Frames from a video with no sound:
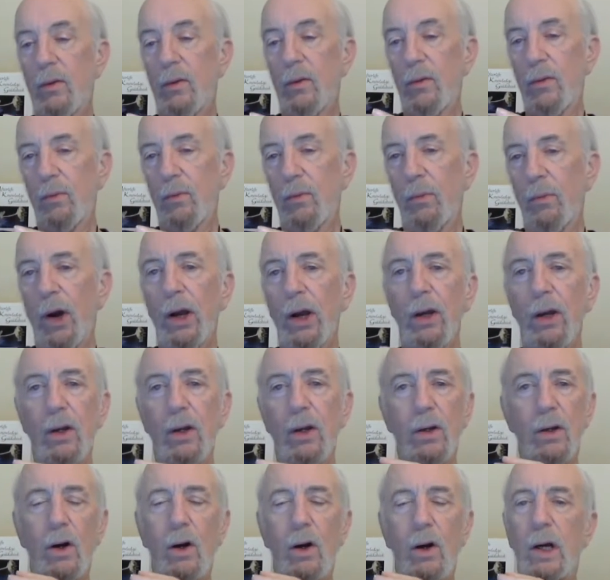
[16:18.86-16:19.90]
My
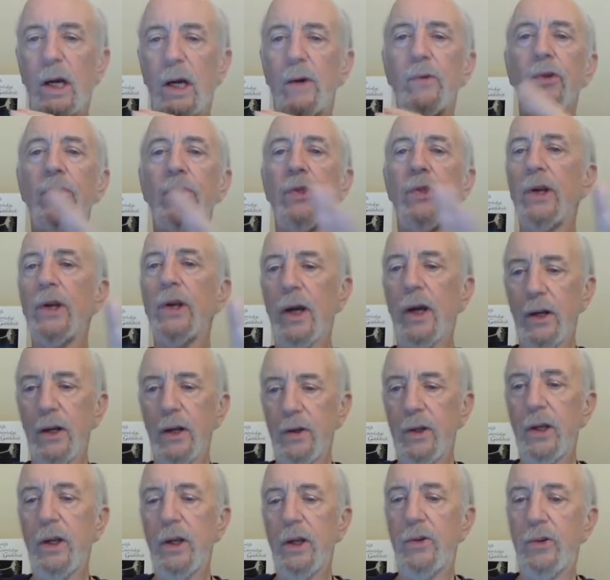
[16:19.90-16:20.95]
Everything I
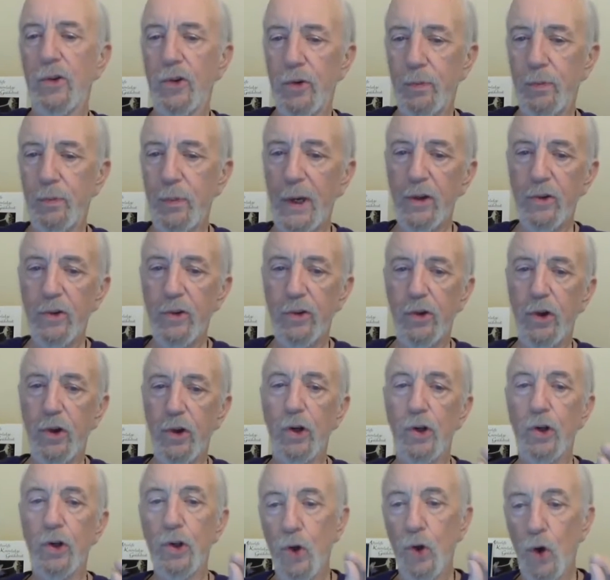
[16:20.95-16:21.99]
teach is based
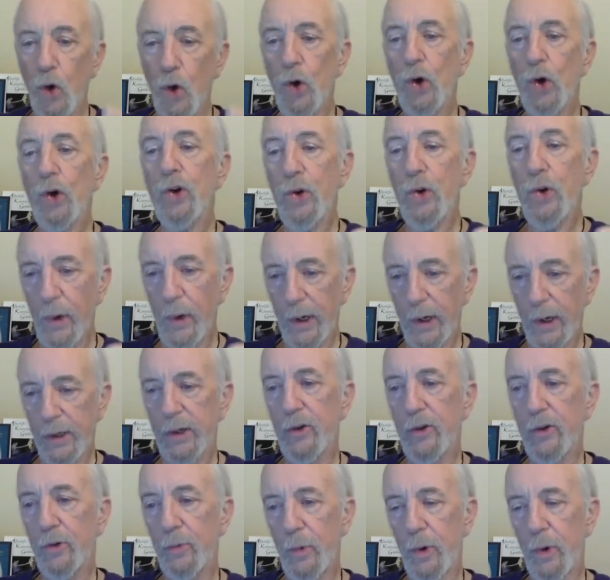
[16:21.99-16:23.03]
on your direct
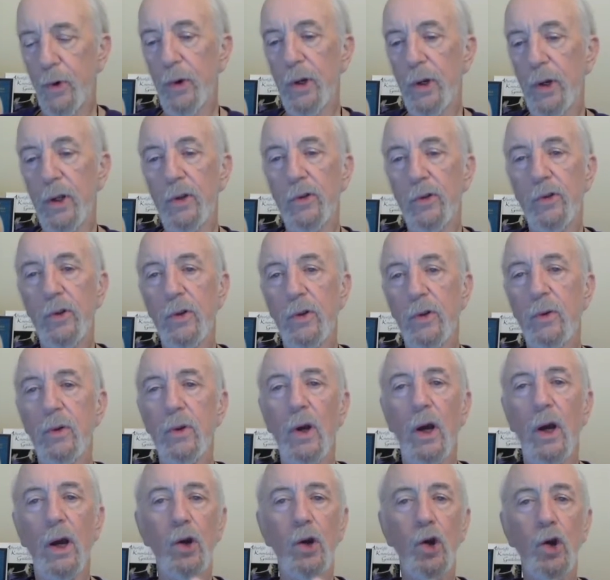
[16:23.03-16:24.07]
experience, and
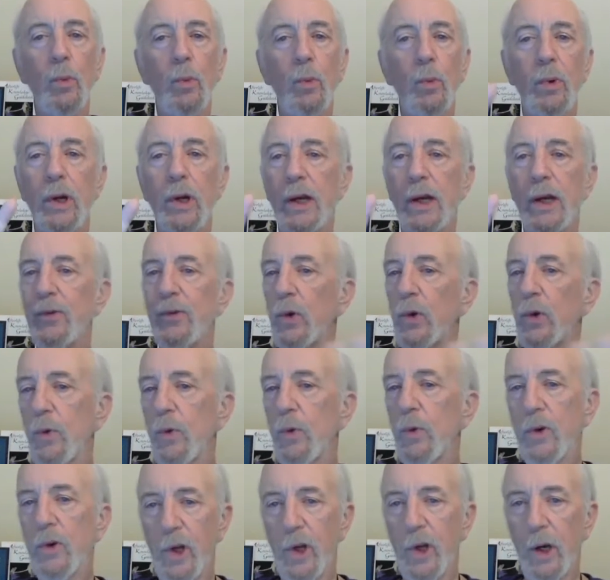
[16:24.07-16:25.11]
I open every
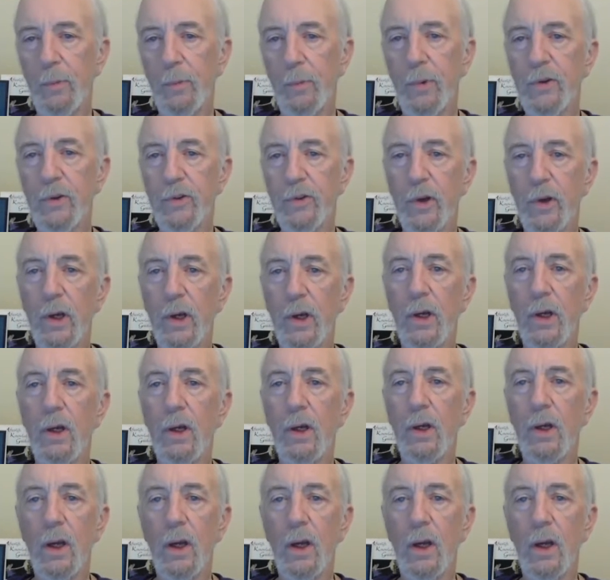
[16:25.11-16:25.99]
workshop by saying,